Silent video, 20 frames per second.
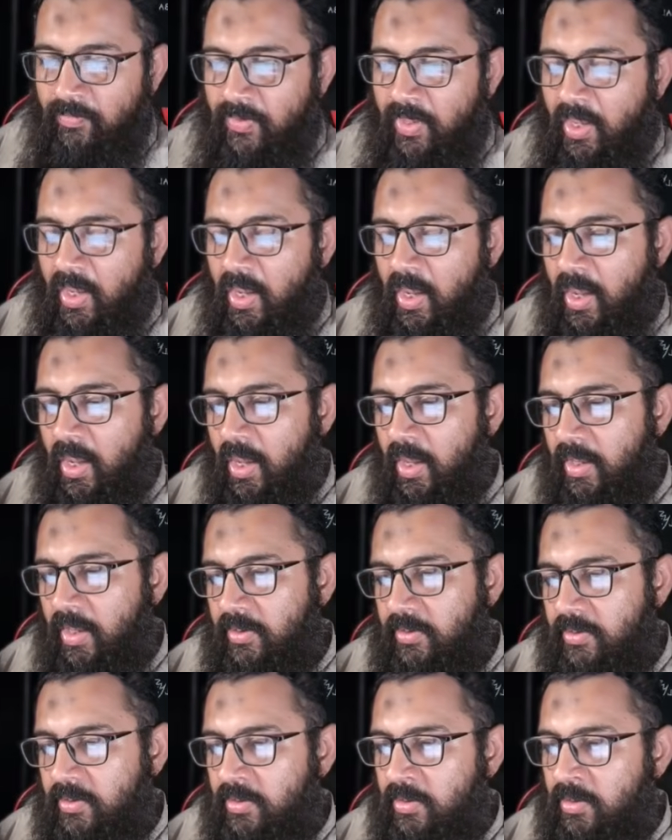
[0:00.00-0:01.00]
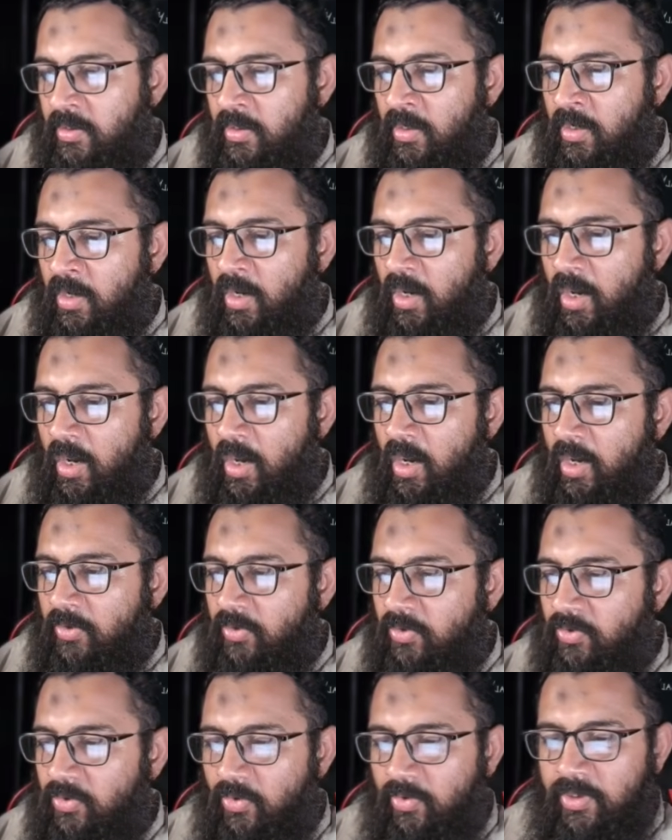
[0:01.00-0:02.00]
and
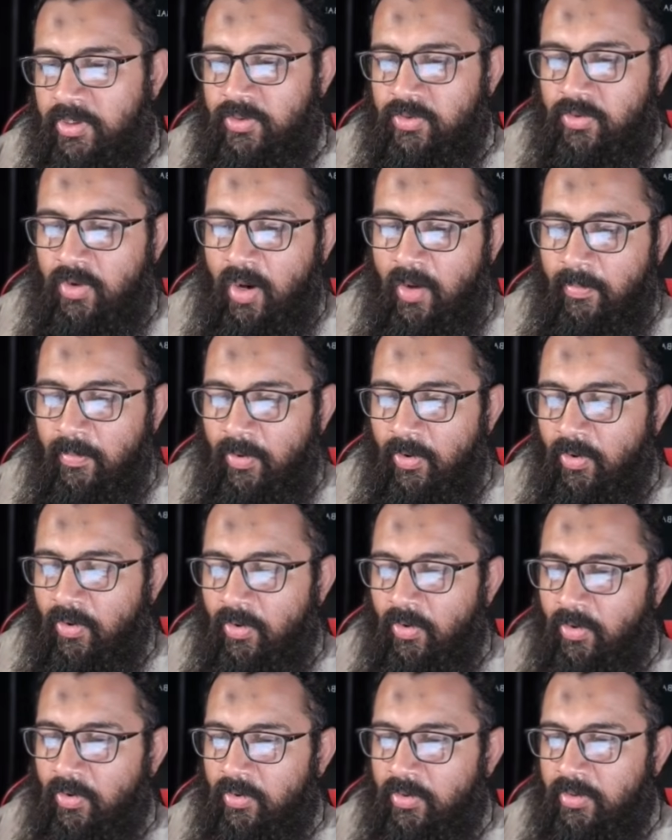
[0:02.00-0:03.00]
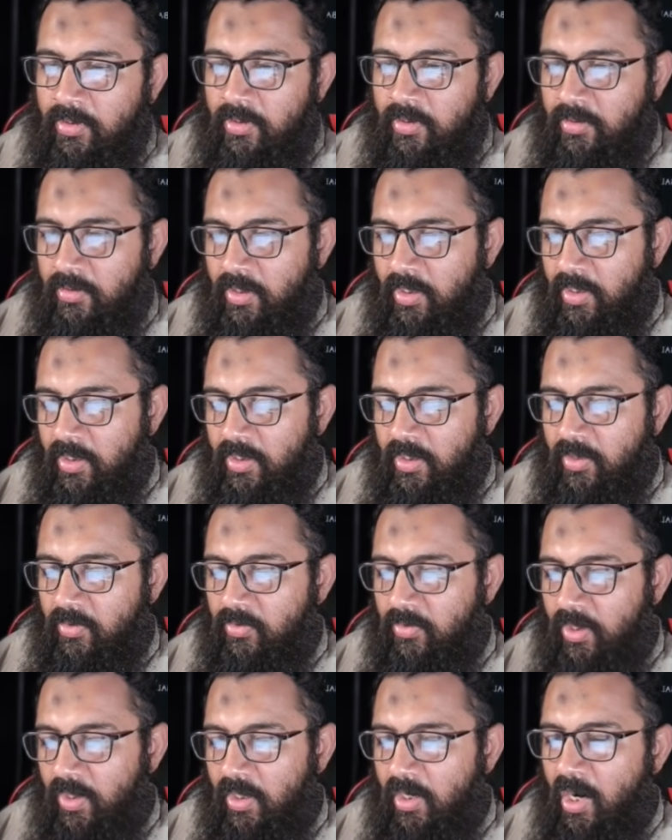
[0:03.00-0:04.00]
you don't need to upload the data to
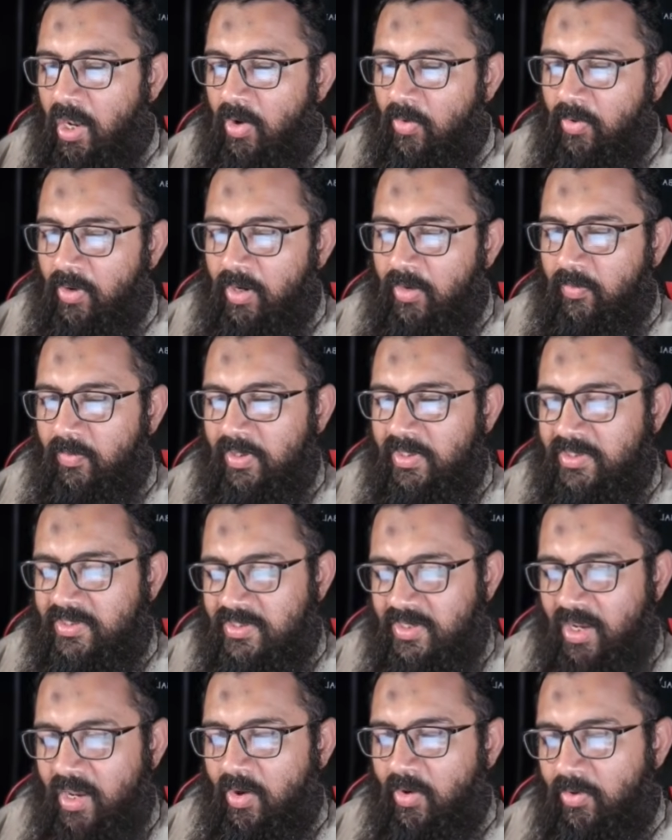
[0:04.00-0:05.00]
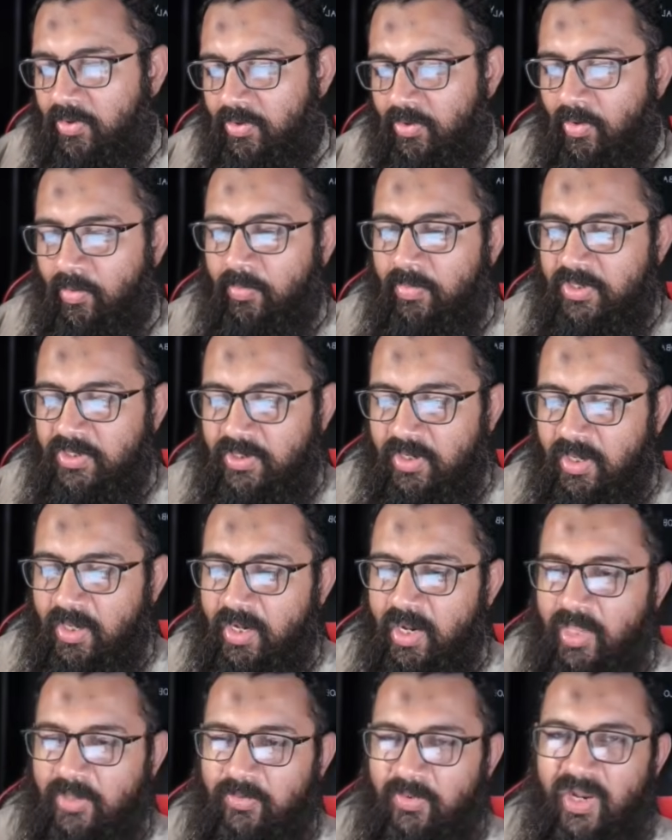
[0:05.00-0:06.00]
the cloud. It will stay on your
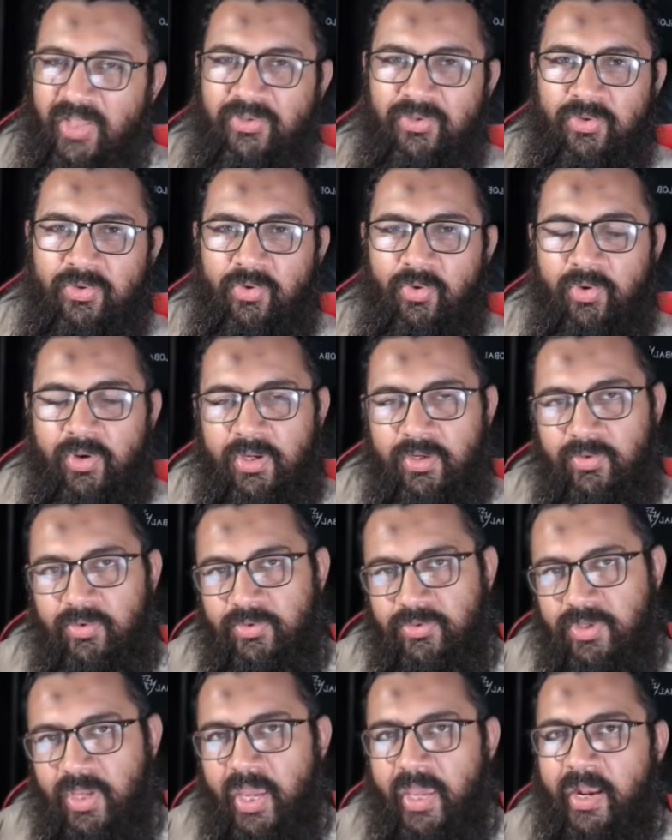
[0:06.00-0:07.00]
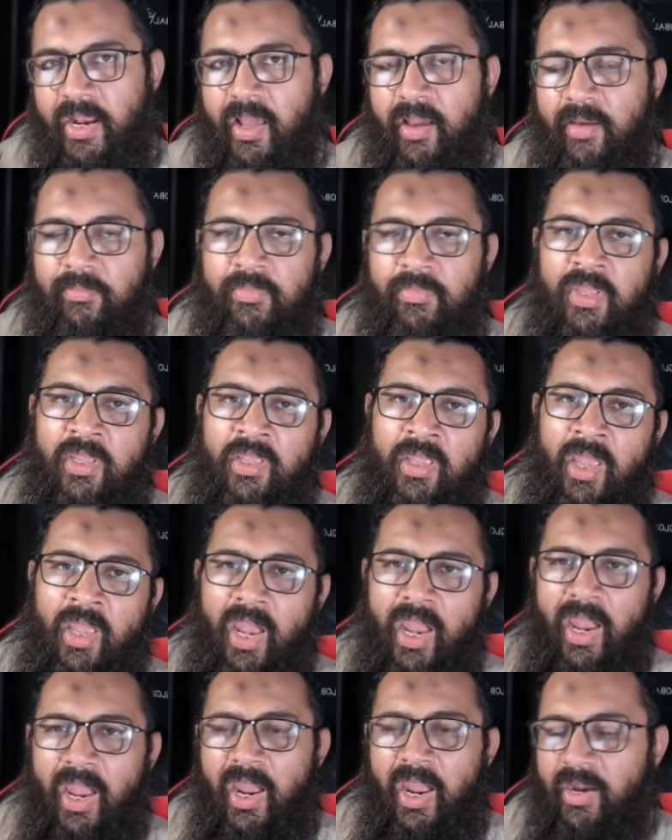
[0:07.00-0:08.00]
machine, as well as you don't need to sign up,
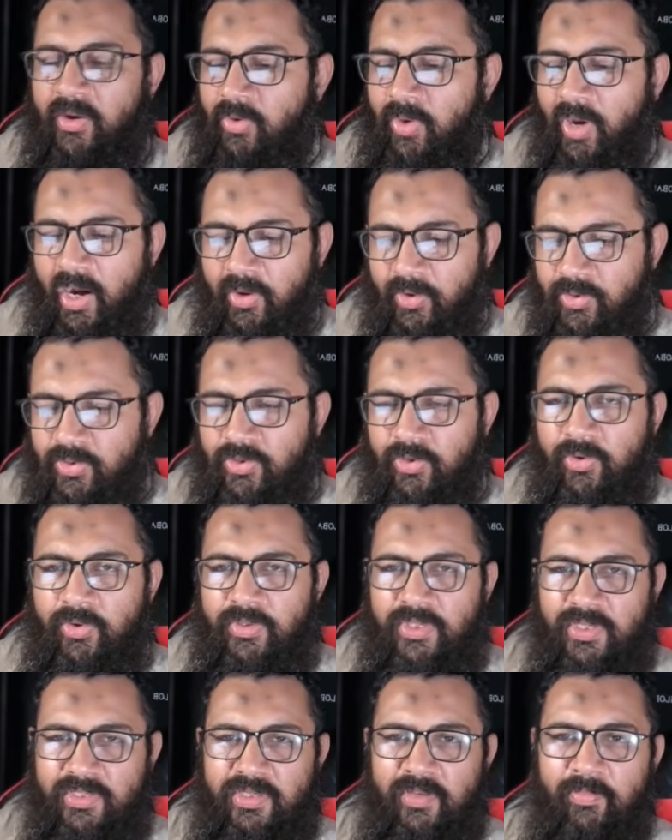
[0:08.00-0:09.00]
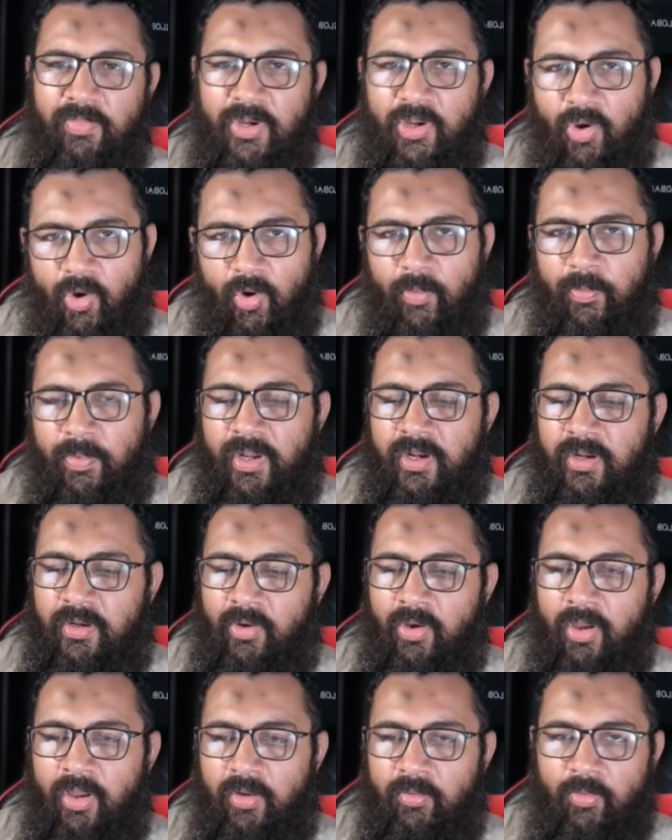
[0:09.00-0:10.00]
and you are good to go. Just simply open
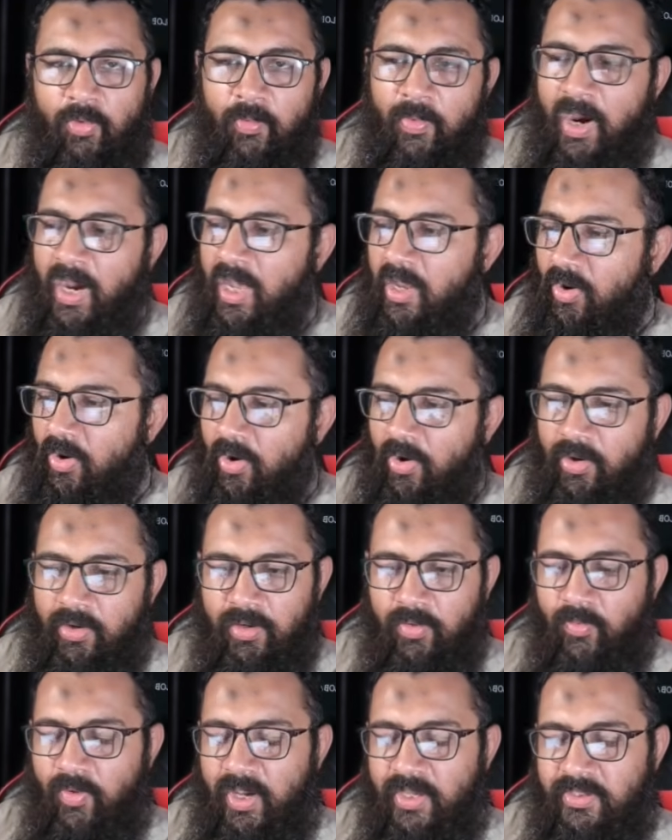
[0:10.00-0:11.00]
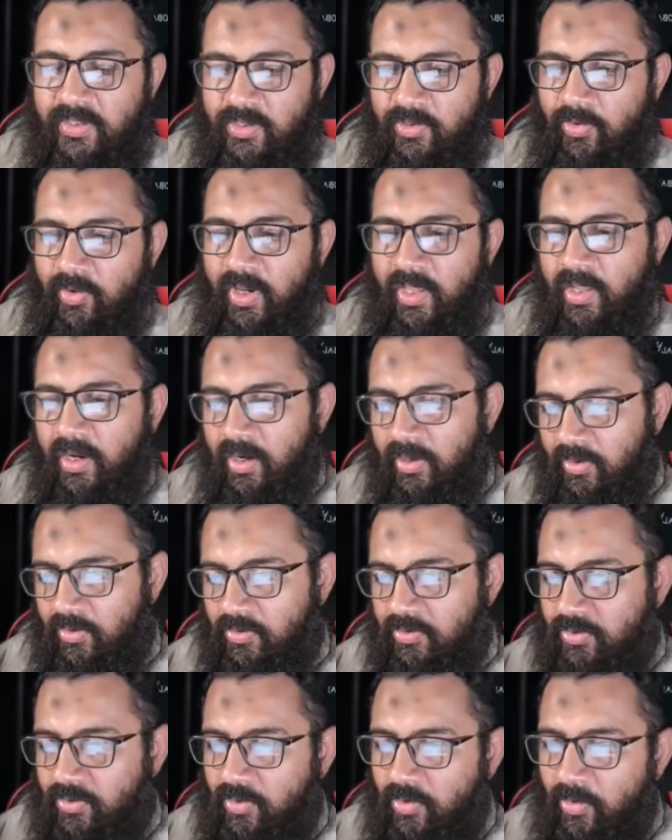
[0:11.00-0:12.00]
on mobile or on device and you guys are
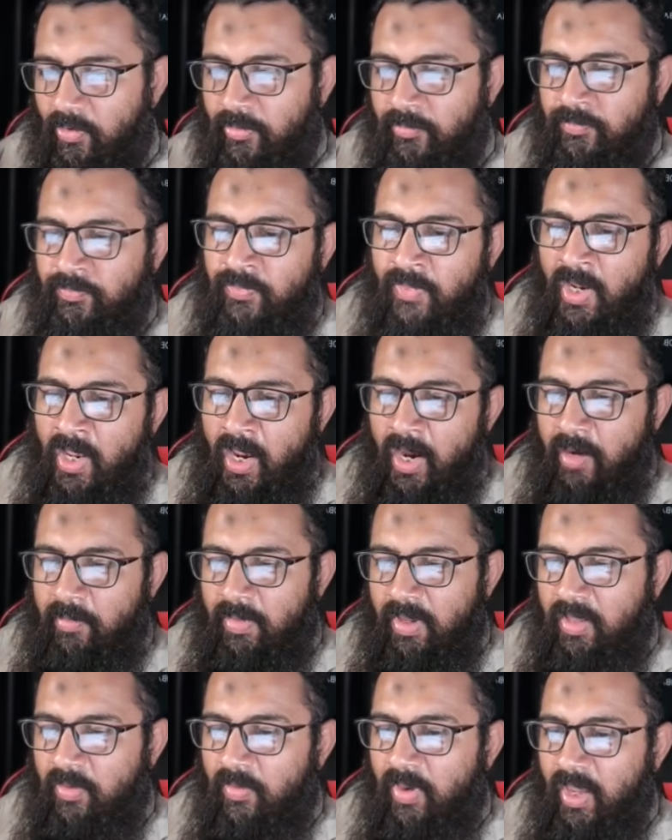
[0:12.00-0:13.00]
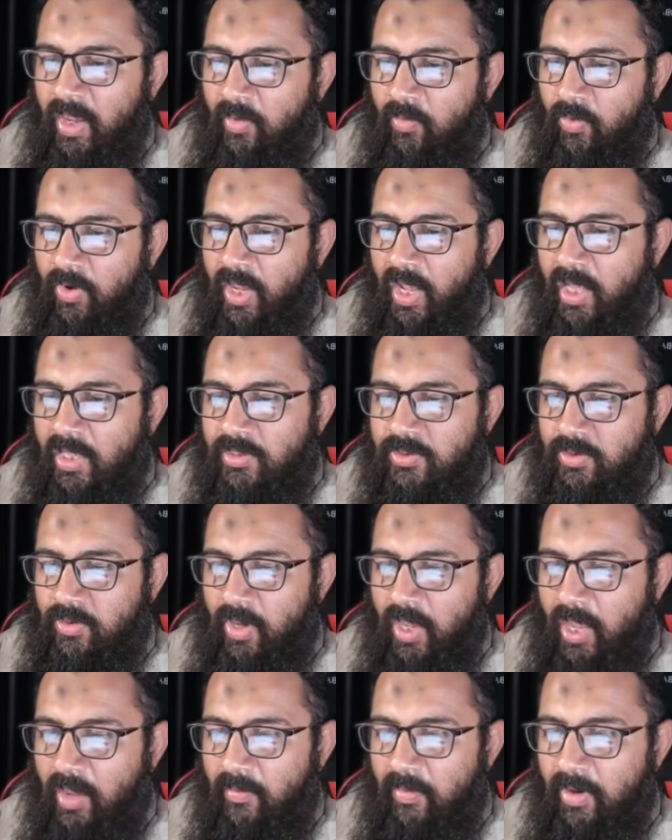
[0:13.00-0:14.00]
good to go. And by the way, here we also
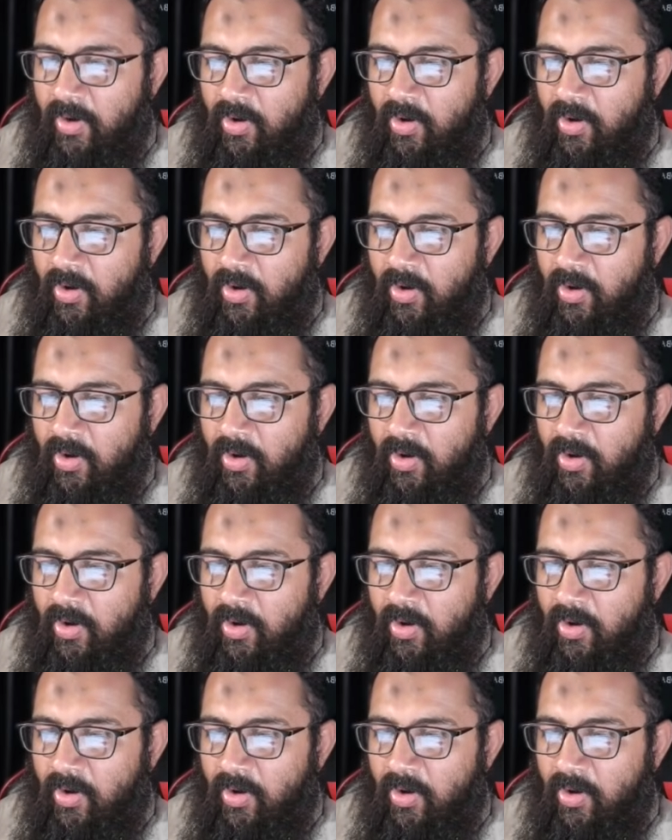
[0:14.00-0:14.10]
have an